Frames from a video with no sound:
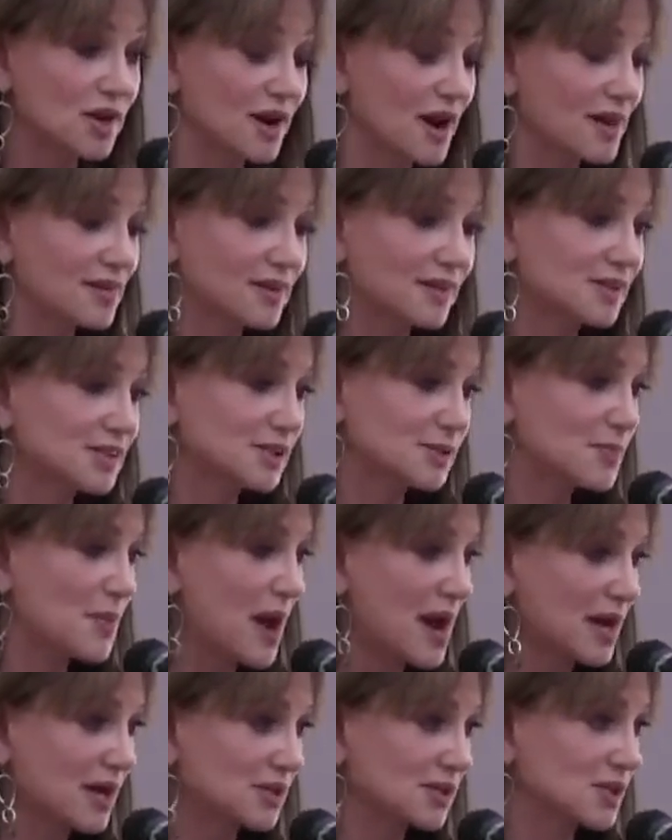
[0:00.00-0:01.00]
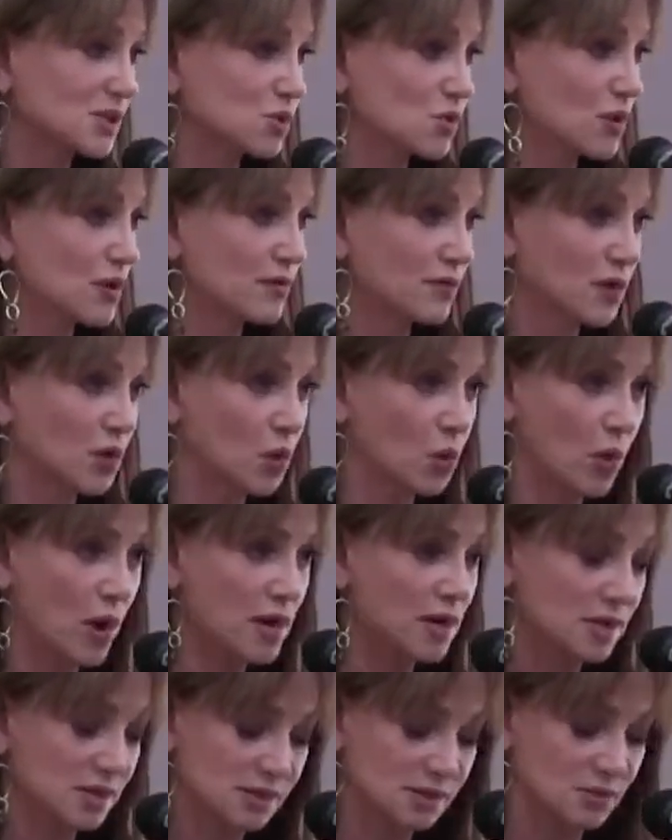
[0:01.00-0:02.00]
and I think Spanx is one of the
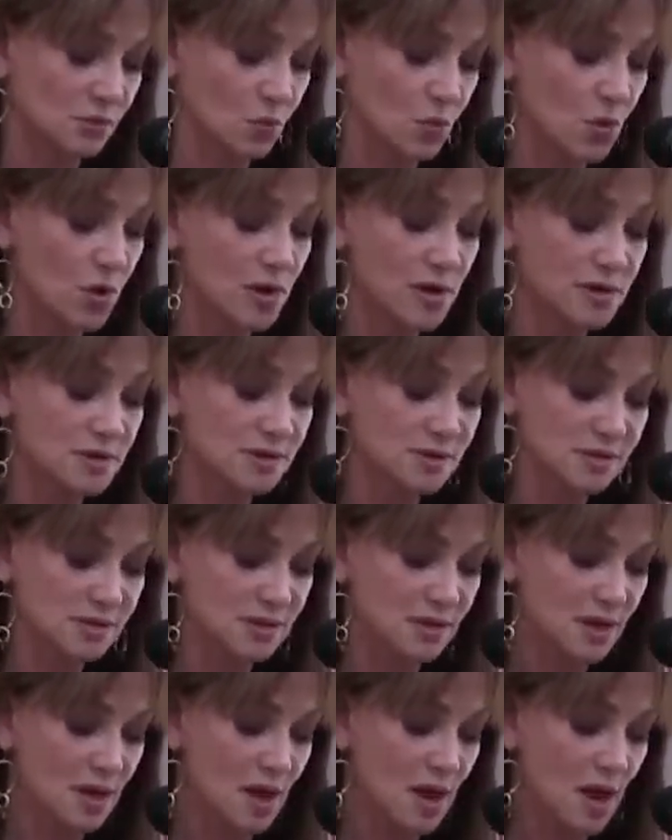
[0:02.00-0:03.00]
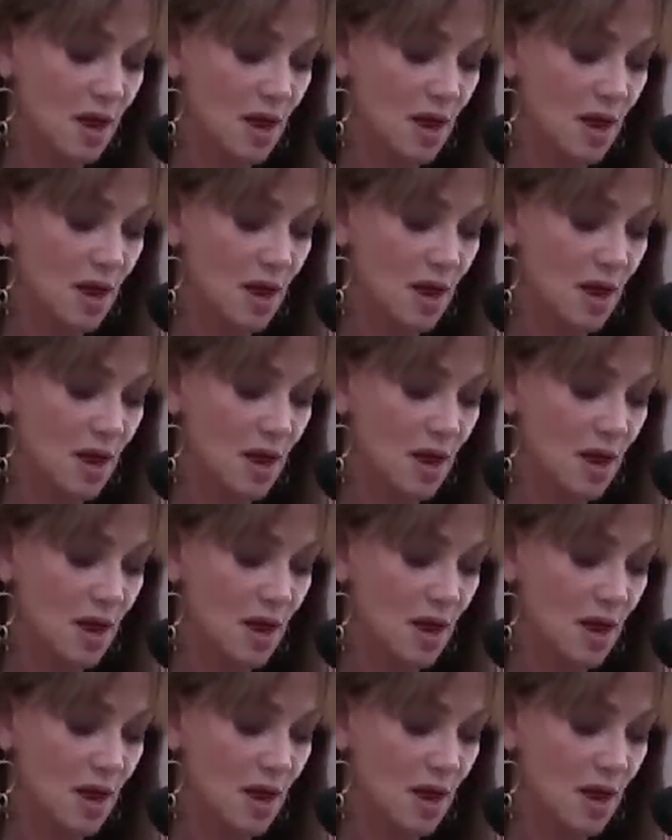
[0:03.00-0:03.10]
greatest ones.